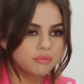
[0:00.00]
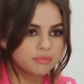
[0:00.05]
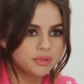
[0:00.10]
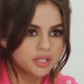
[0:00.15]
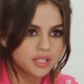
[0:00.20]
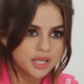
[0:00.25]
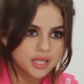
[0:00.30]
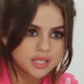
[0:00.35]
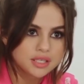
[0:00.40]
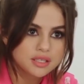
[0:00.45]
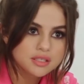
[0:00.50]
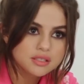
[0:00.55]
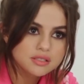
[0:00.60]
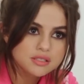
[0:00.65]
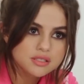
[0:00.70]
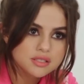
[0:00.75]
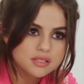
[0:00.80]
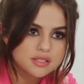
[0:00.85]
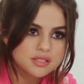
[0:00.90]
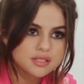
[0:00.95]
She first
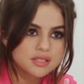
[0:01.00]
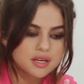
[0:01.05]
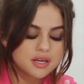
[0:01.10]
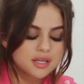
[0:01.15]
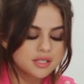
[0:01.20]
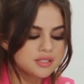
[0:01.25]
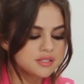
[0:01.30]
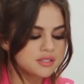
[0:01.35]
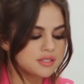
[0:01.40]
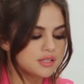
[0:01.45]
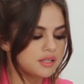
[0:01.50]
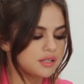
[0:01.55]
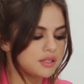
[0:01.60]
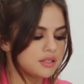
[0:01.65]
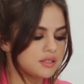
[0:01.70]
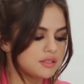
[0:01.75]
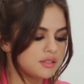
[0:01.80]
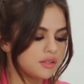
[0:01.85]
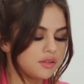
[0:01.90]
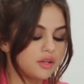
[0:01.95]
started off by explaining
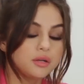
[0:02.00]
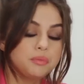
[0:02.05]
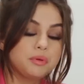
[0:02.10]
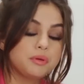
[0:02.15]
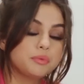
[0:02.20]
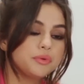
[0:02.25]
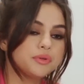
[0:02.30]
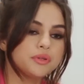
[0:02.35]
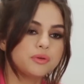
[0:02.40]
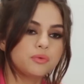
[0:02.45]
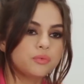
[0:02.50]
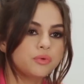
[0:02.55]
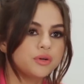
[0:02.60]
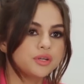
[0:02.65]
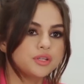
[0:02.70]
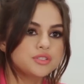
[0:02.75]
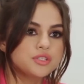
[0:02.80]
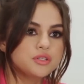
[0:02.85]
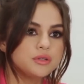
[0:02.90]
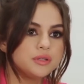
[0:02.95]
why she decided to
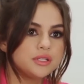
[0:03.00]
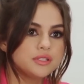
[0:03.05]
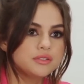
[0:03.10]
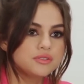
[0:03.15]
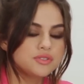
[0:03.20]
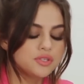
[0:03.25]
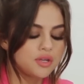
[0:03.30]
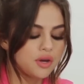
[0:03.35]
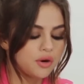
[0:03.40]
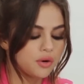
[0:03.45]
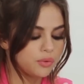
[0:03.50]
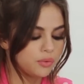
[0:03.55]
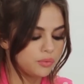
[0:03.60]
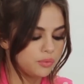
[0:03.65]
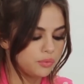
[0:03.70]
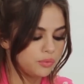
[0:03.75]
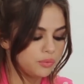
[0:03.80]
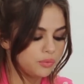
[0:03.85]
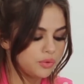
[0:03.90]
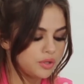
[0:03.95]
pair up with the scene
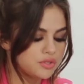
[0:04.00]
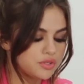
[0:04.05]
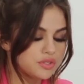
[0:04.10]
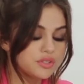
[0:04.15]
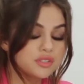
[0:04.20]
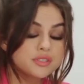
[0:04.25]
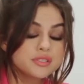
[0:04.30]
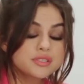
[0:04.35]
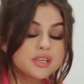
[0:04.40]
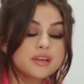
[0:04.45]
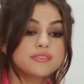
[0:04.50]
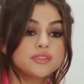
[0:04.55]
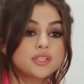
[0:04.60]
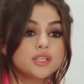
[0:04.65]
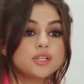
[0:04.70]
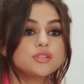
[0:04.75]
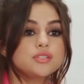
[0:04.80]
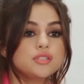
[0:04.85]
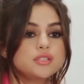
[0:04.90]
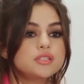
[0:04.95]
during the beginning
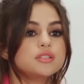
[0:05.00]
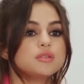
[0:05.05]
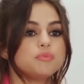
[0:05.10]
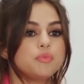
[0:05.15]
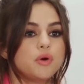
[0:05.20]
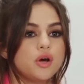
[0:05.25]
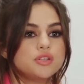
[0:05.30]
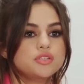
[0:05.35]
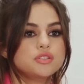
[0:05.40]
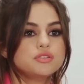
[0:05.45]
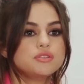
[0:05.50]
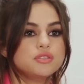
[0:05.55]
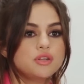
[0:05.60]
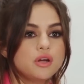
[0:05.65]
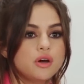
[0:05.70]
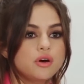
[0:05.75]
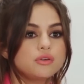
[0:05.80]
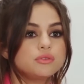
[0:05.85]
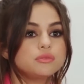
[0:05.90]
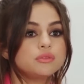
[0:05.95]
of her singing career,
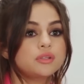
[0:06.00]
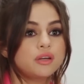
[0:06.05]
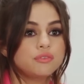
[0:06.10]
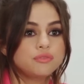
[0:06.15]
Selena said,